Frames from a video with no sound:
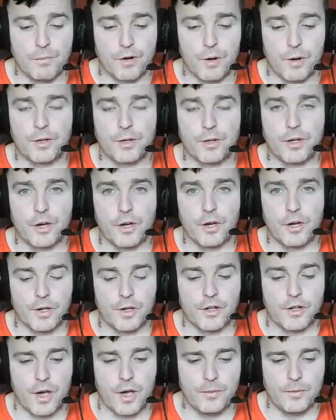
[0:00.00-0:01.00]
which
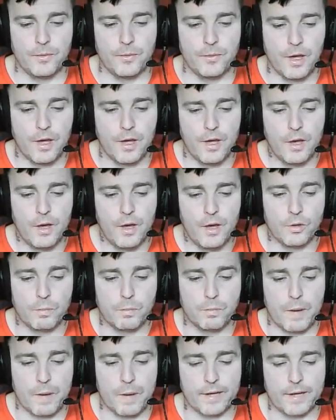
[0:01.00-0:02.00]
extended his record of
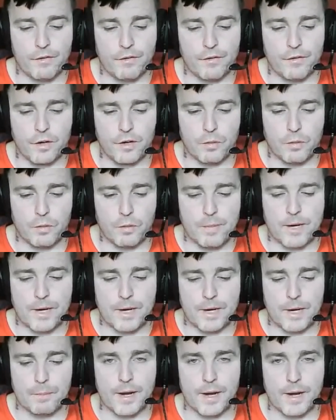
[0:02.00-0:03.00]
never losing when scoring
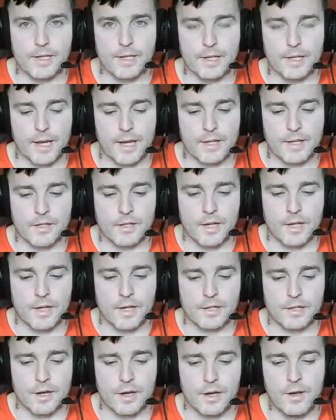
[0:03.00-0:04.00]
for the Reds, winning
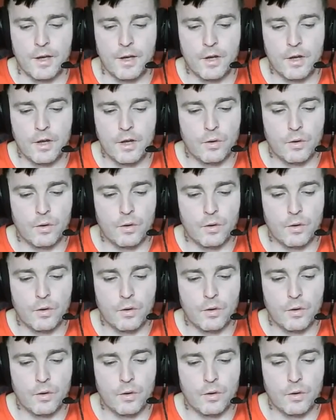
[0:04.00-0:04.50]
7 and drawing 2.